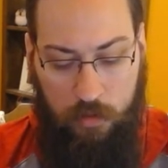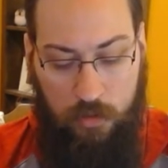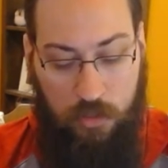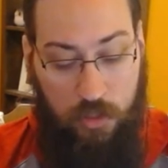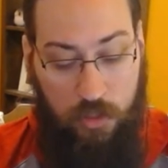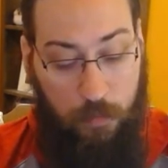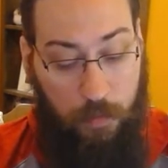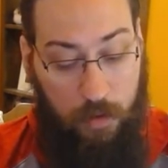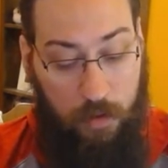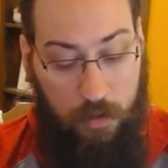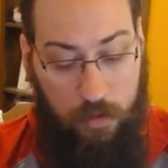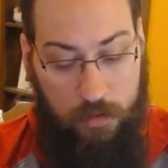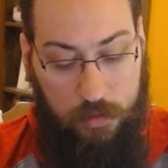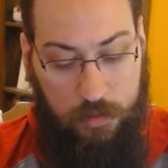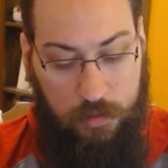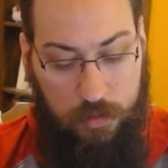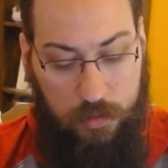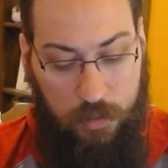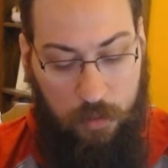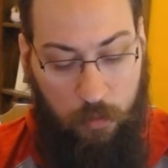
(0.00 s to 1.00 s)
She
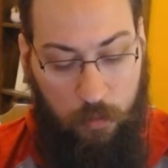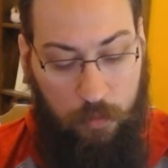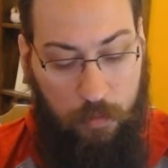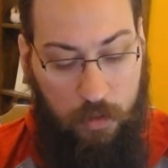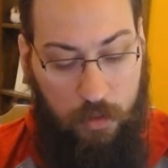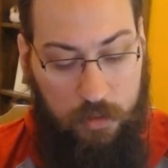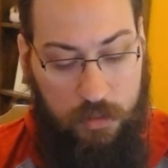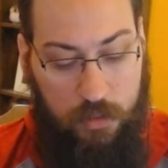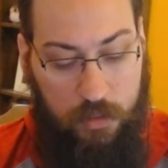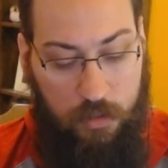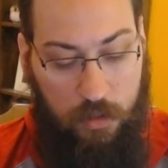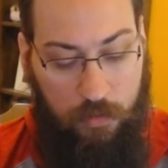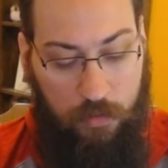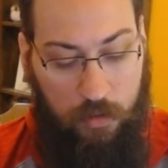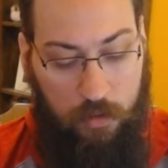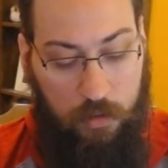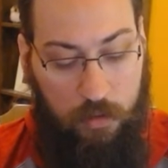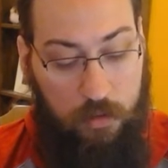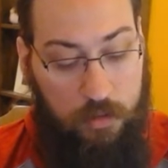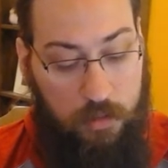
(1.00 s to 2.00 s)
paused, and when Bond said
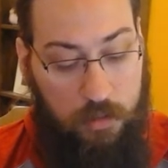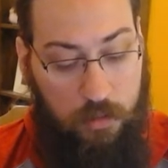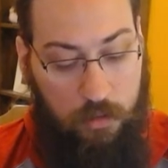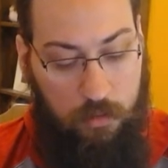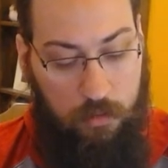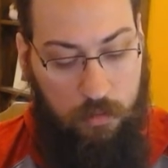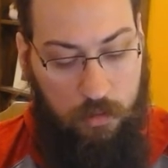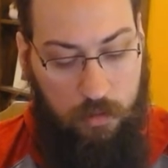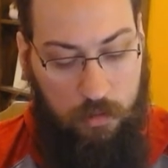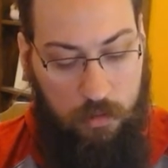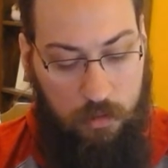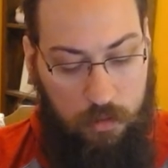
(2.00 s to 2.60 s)
nothing, continued.